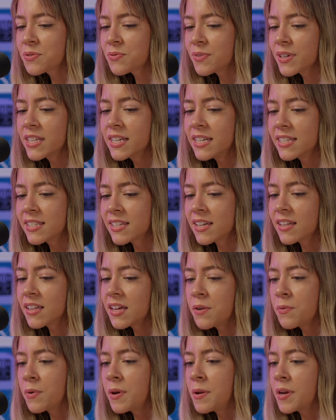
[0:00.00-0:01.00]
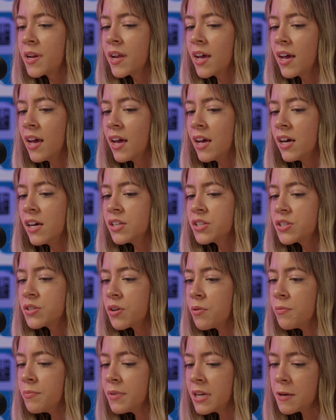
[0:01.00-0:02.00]
it's really silly when
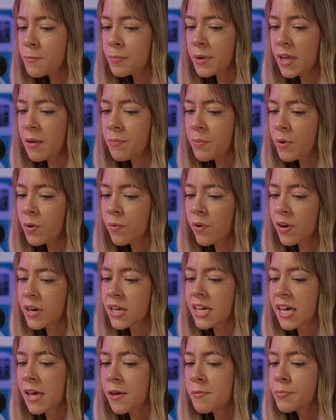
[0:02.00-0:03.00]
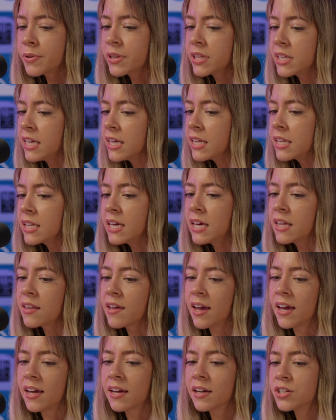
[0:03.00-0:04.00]
so many people want to completely
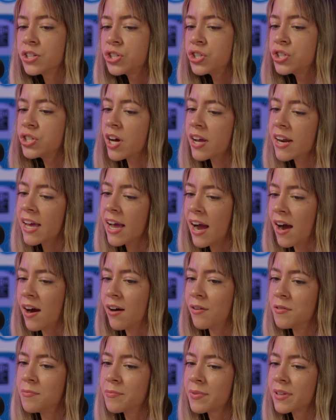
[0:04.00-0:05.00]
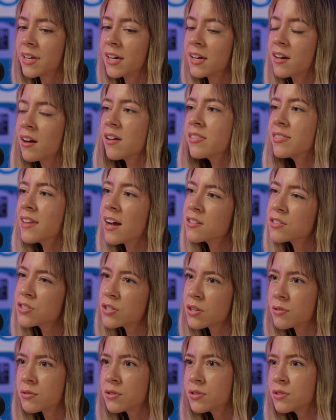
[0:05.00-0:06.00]
like shut it out and be like, that's
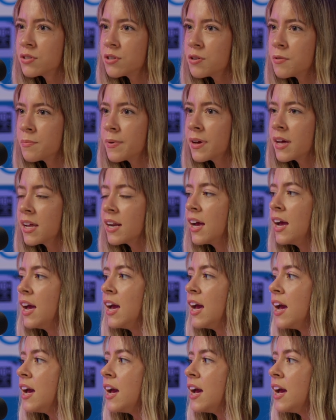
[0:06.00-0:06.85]
so stupid.